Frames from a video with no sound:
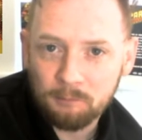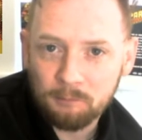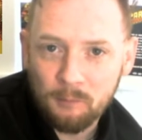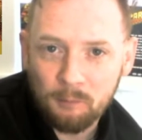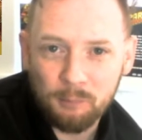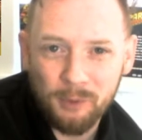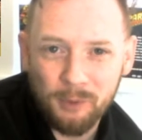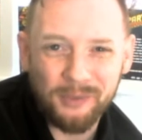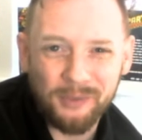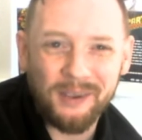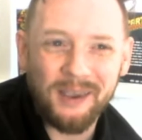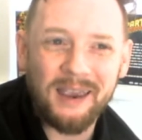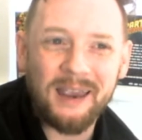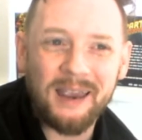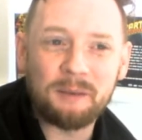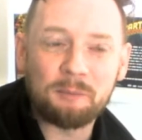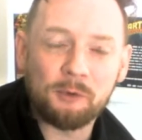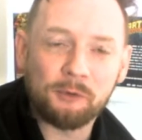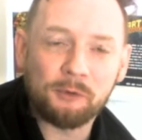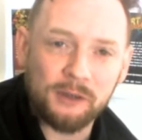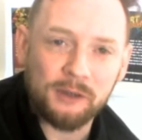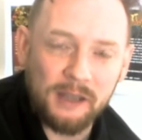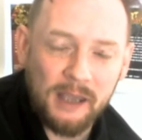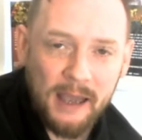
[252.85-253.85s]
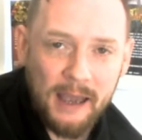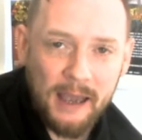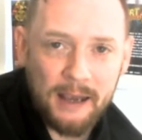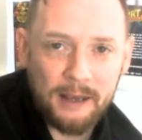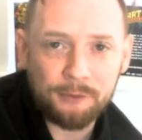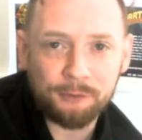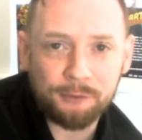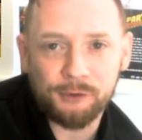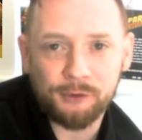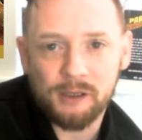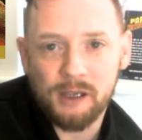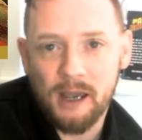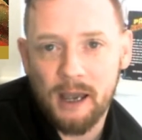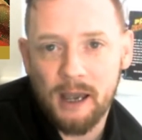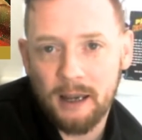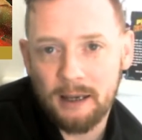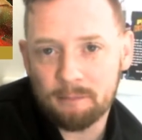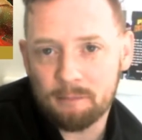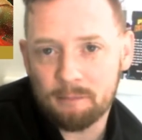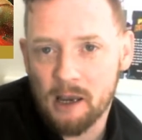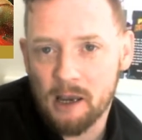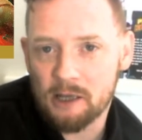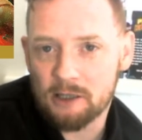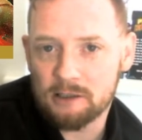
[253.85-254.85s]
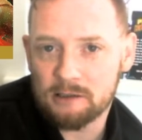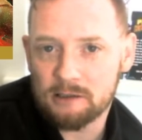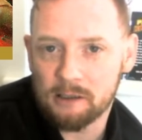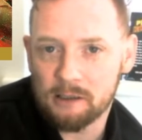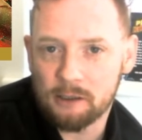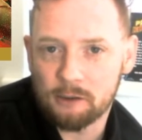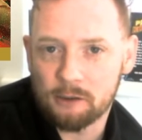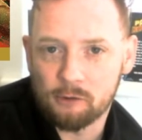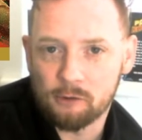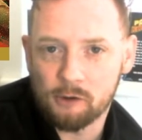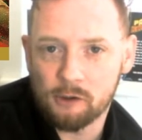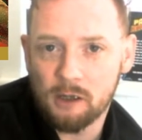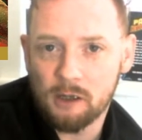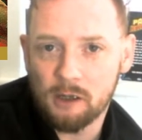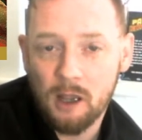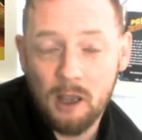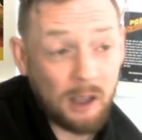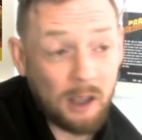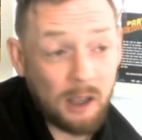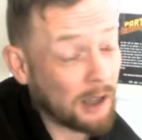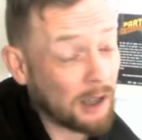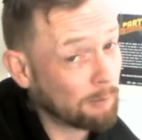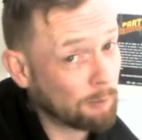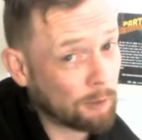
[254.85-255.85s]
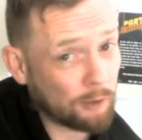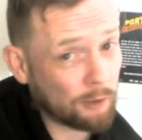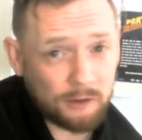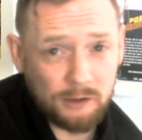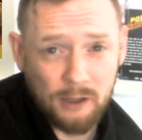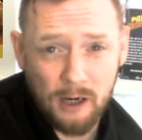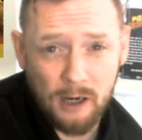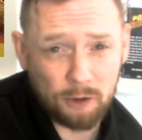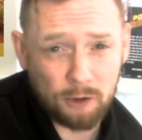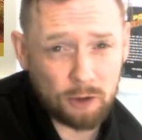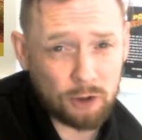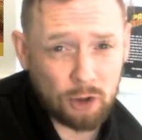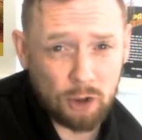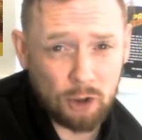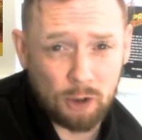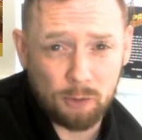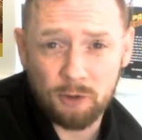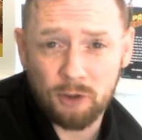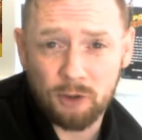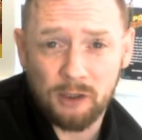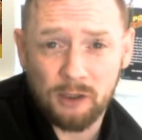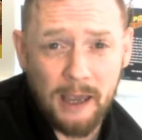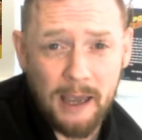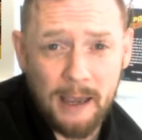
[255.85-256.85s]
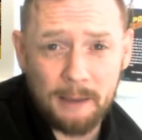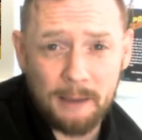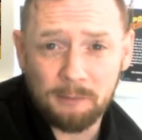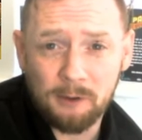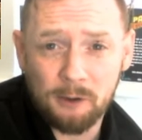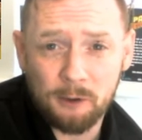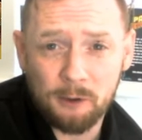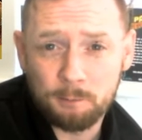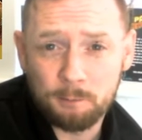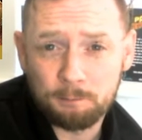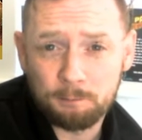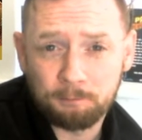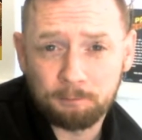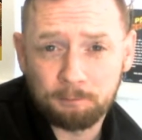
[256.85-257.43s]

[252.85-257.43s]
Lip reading: But then we've got the eye for the eye match later on. I'm not entirely sure what's going to happen here.